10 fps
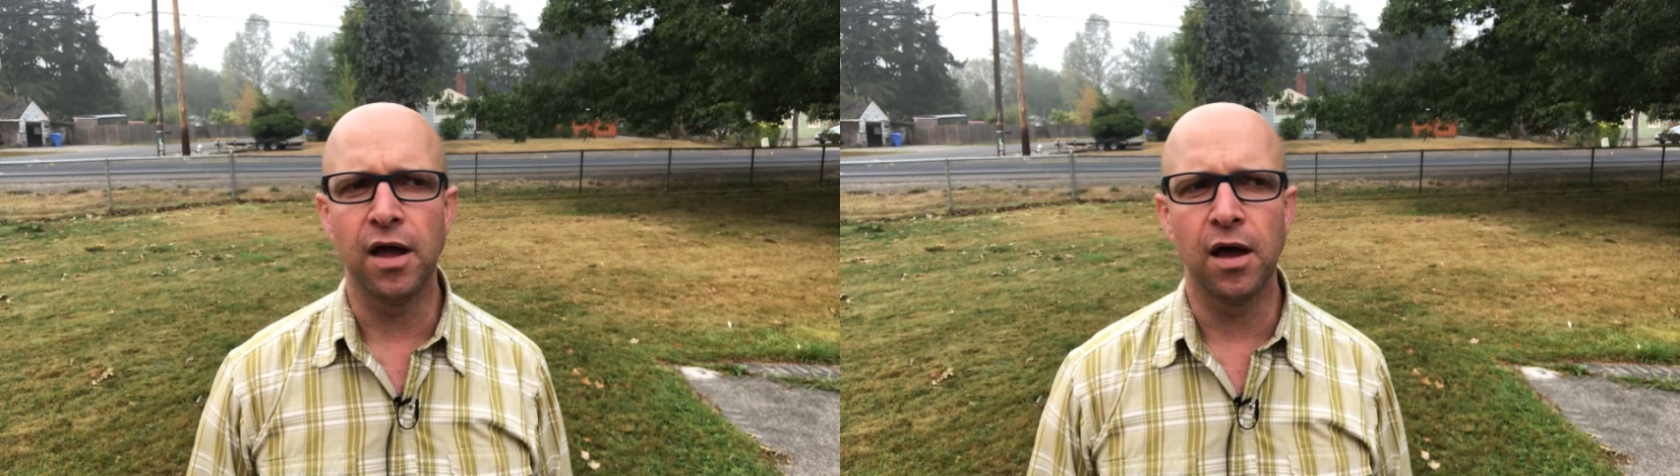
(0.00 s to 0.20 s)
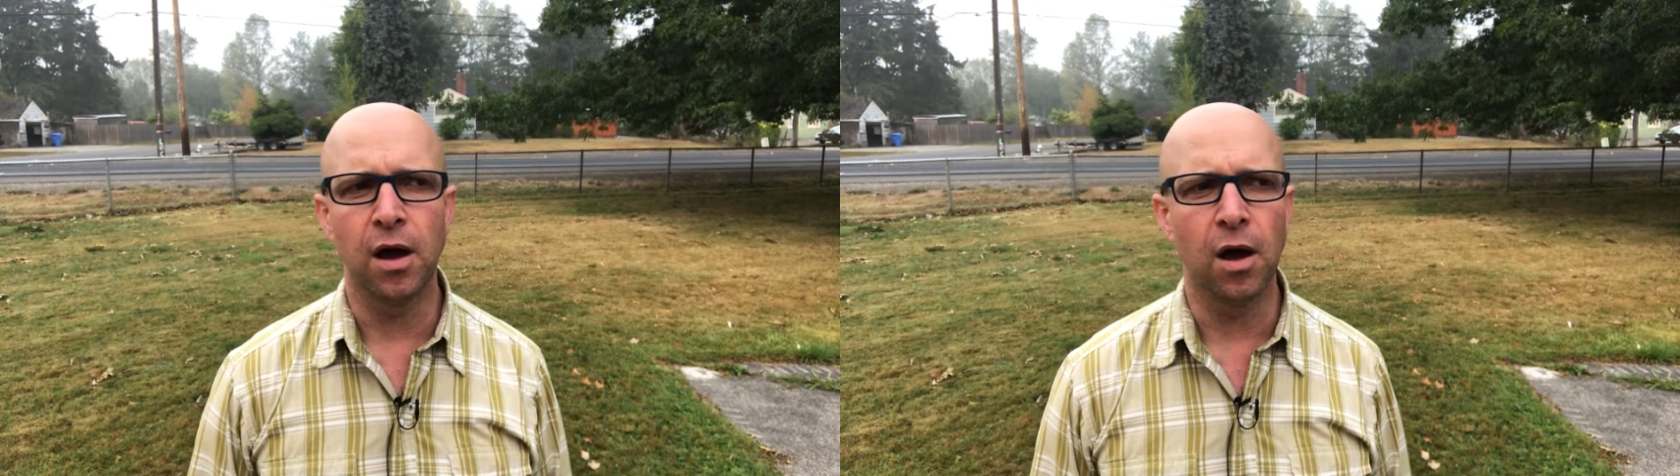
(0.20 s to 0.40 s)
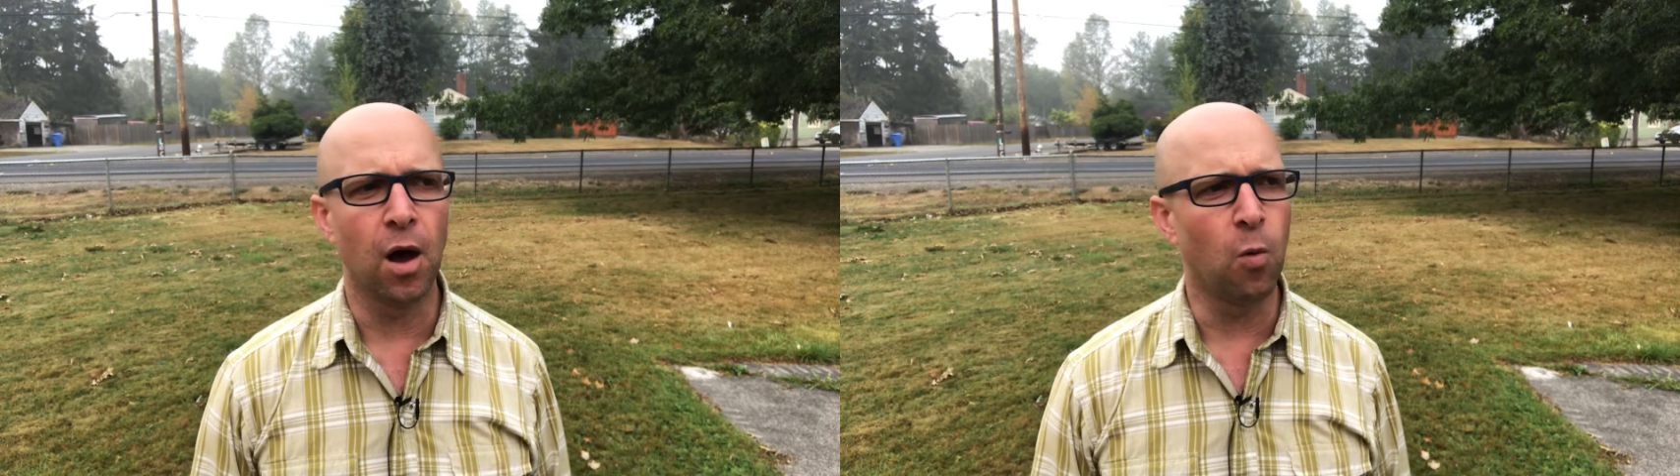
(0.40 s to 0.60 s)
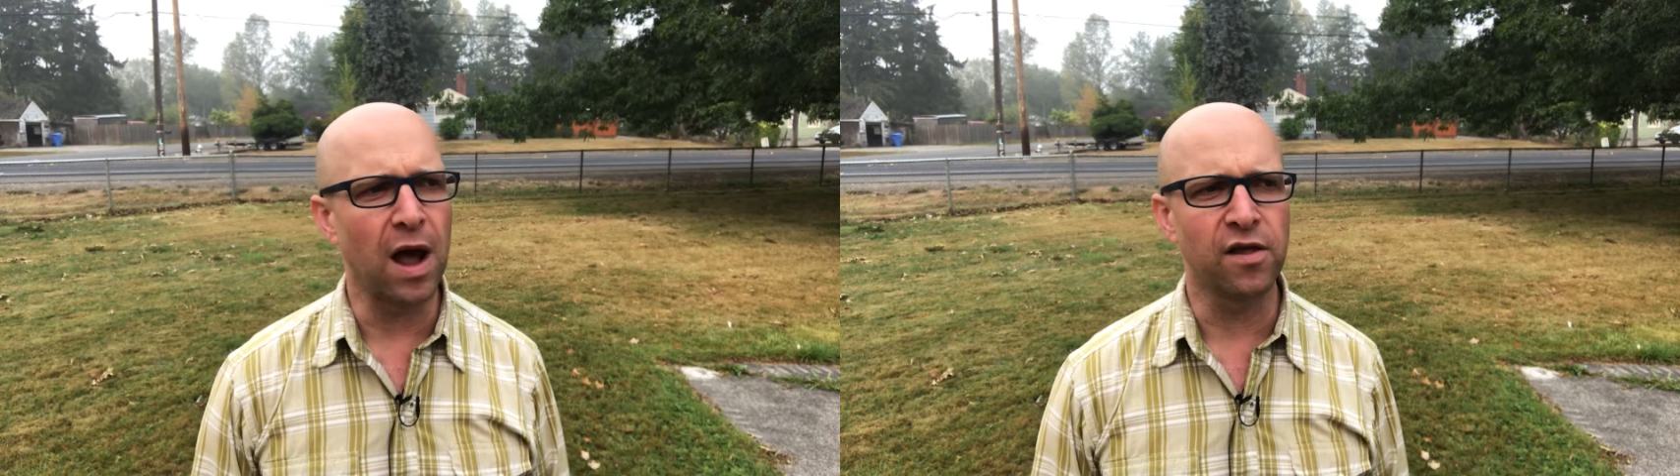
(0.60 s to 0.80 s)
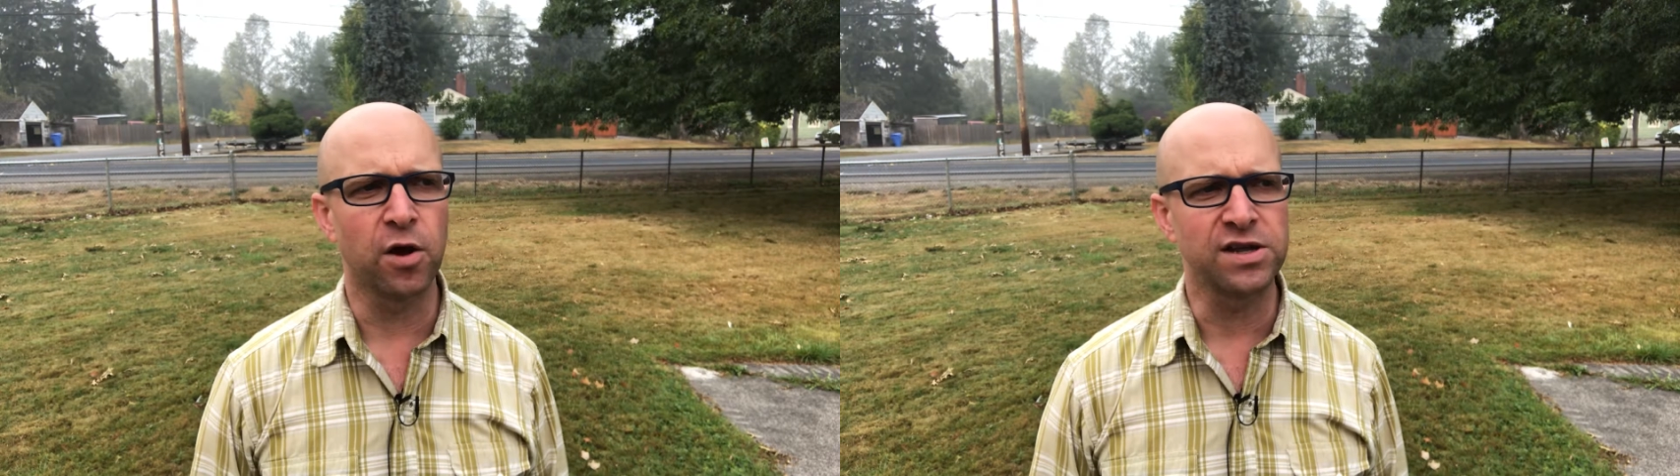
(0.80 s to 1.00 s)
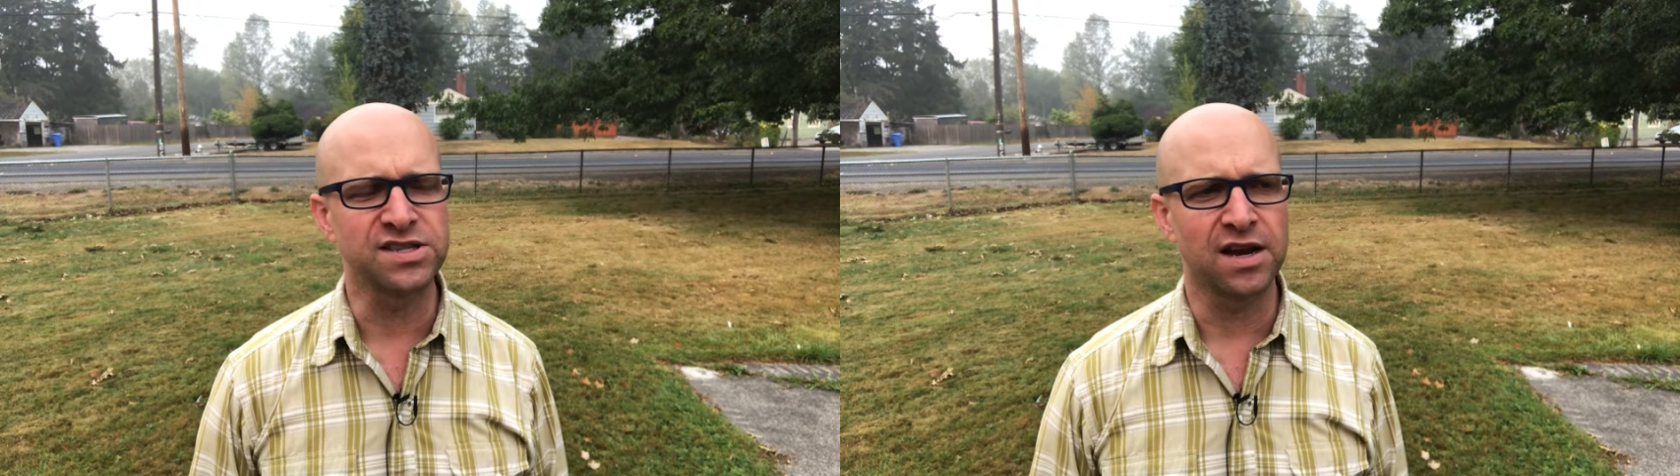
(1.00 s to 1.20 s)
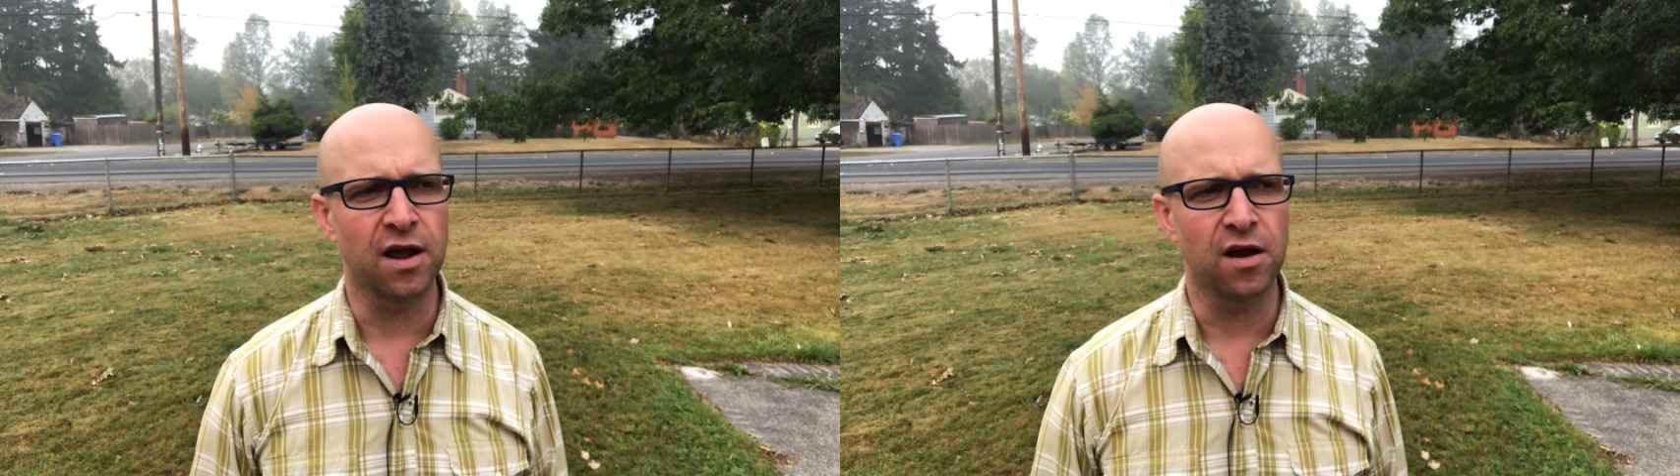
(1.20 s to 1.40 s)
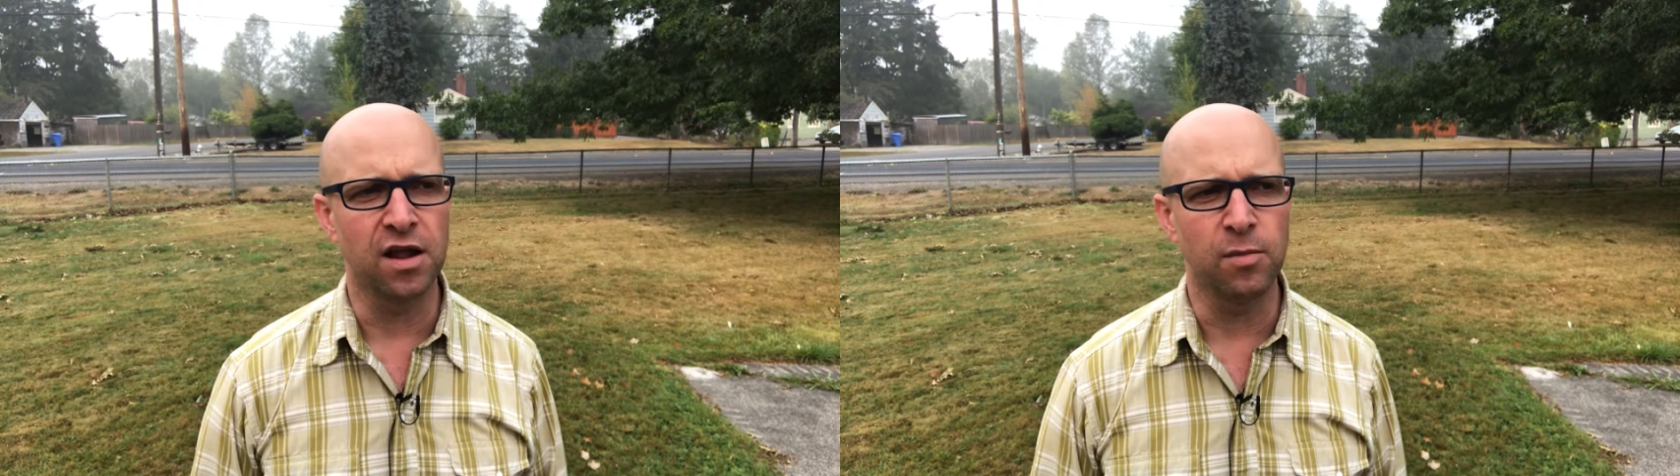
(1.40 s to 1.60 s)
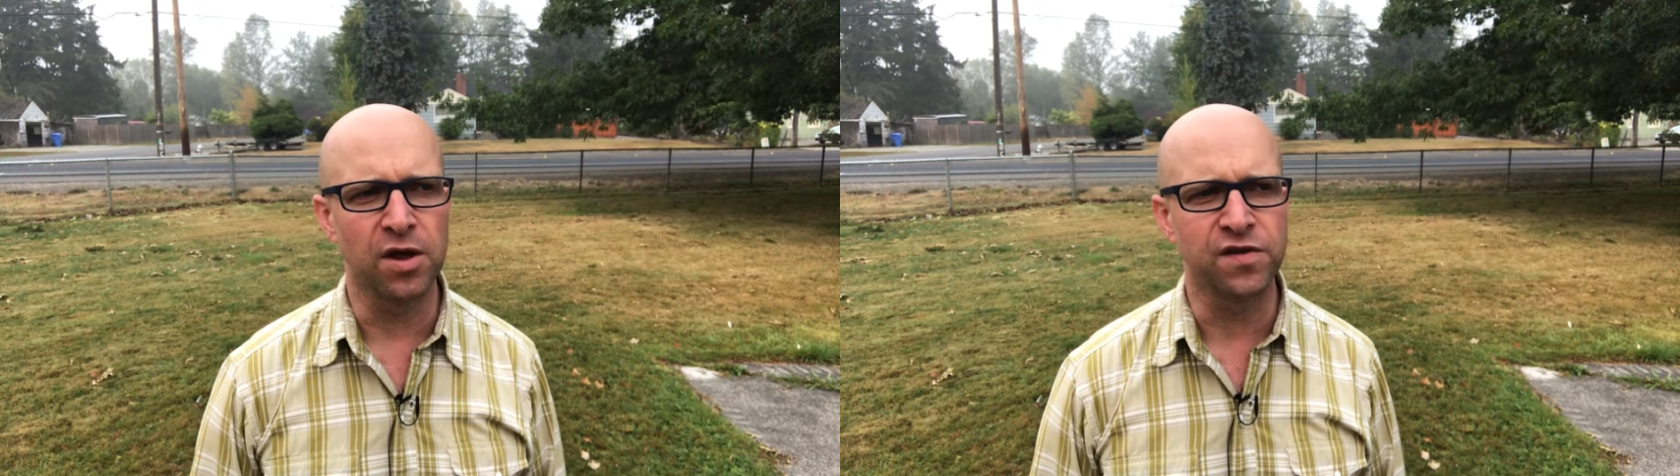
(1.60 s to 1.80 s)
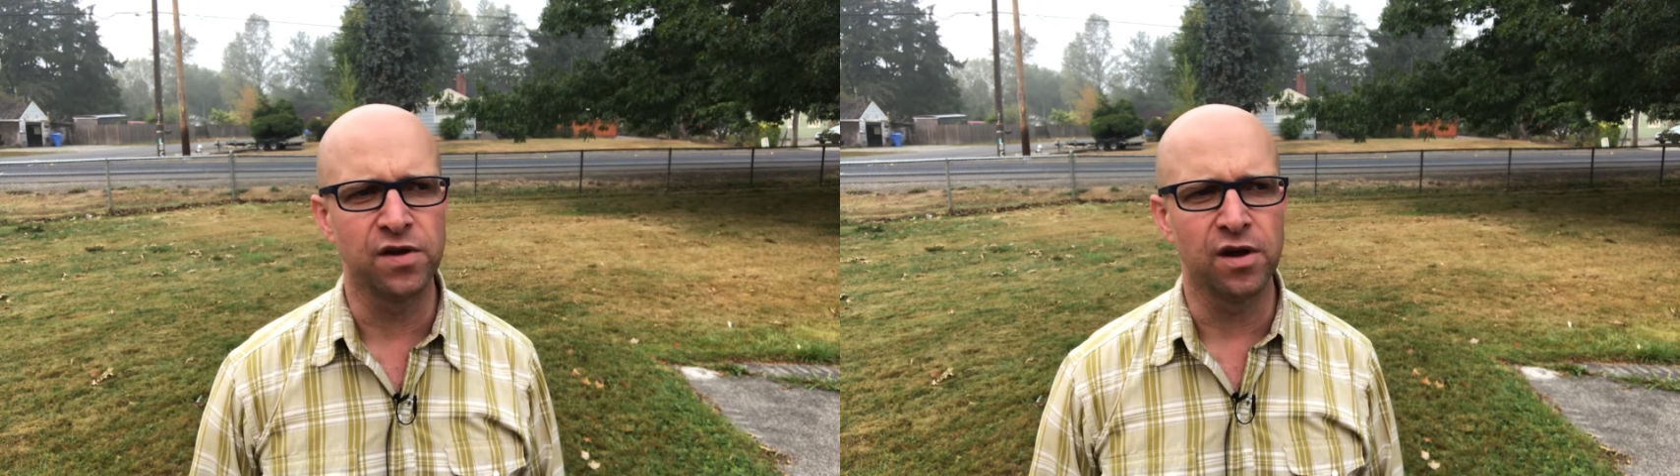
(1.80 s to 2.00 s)
a while ago I sent out an email
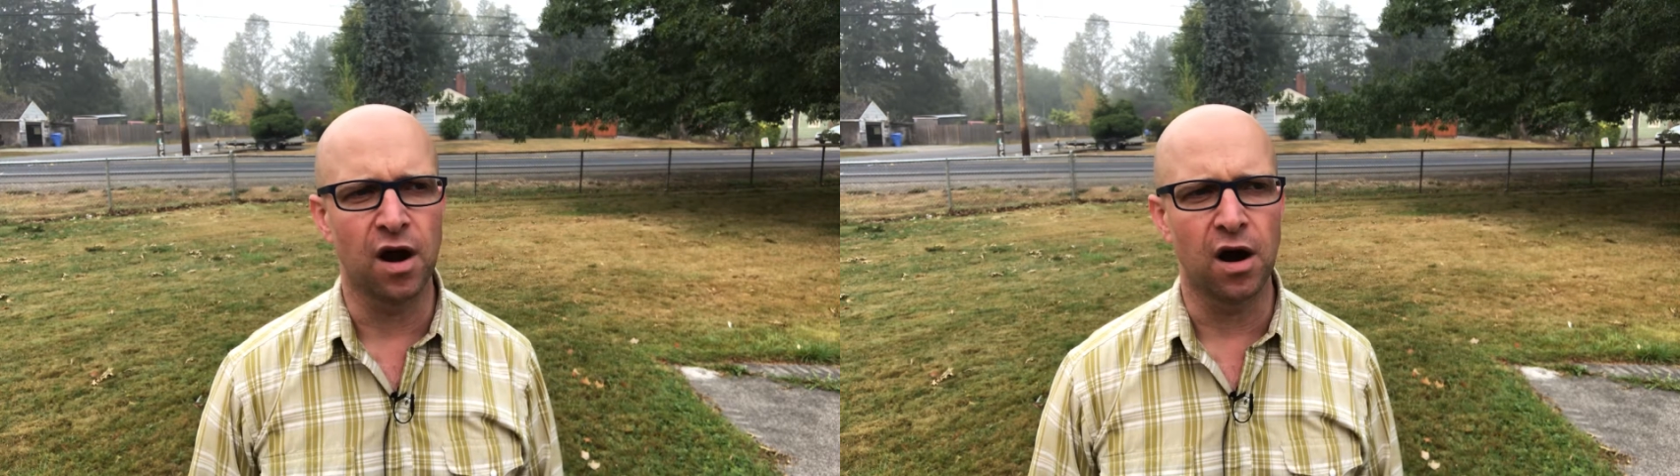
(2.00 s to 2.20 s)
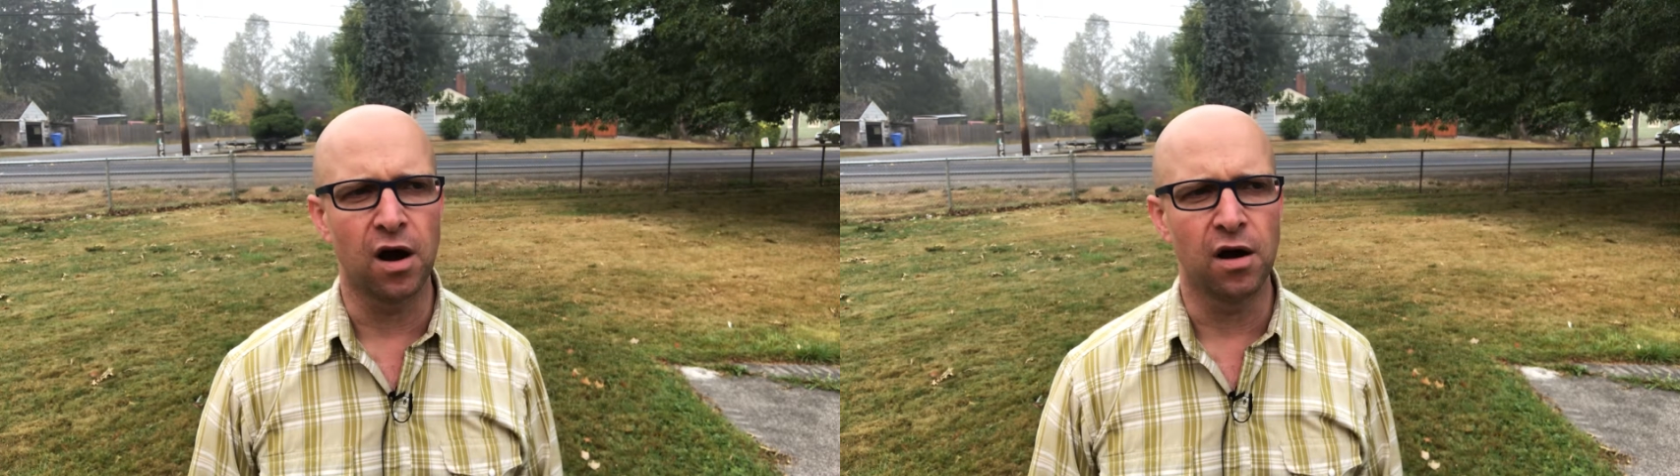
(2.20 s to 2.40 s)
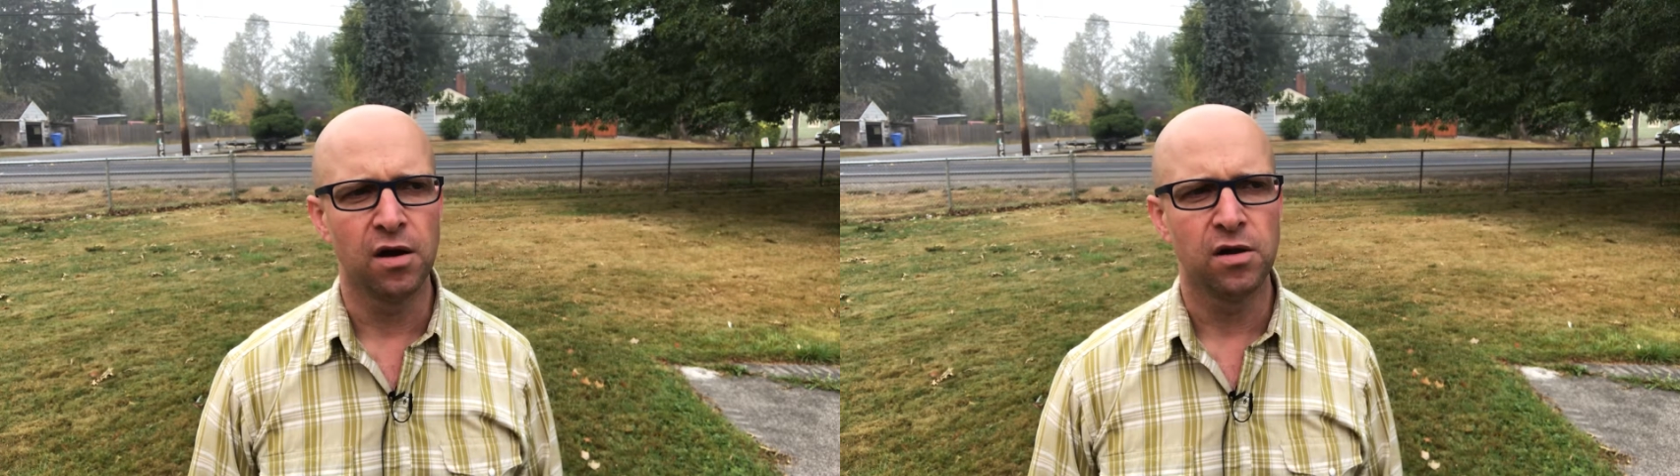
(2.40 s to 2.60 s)
to our